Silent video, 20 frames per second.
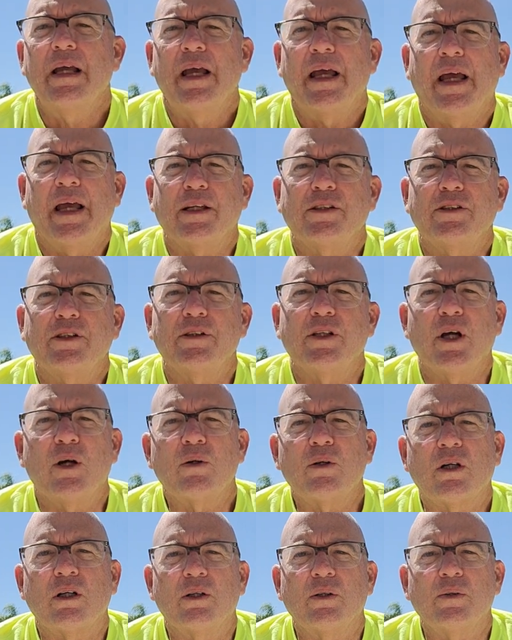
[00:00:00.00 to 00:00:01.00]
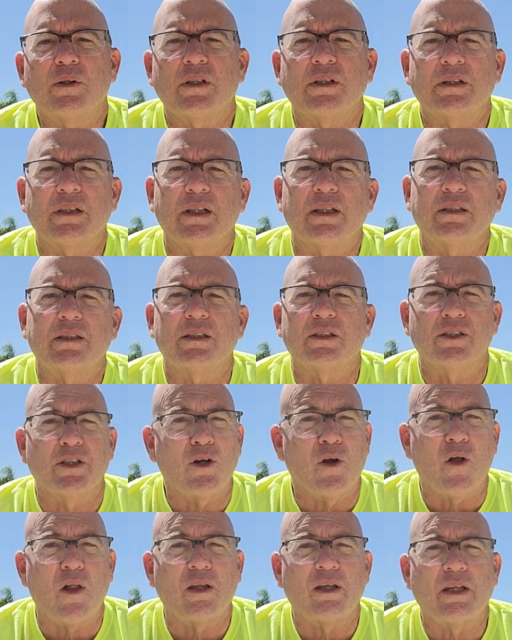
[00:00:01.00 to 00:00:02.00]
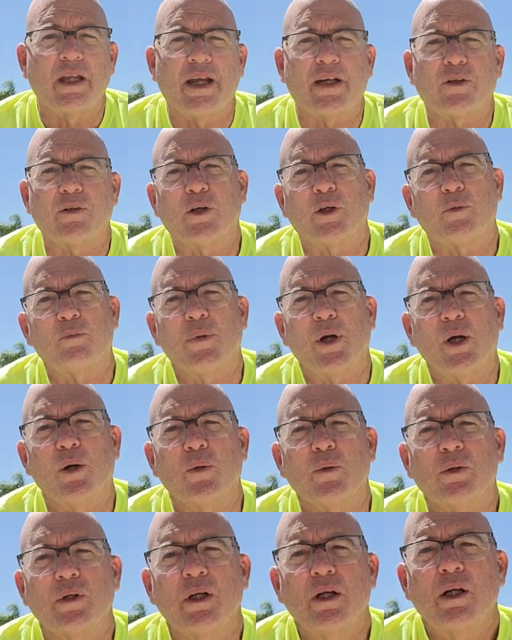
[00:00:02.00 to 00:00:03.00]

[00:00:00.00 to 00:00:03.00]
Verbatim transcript: As you know, Kahuna 6 is an all-electric boat,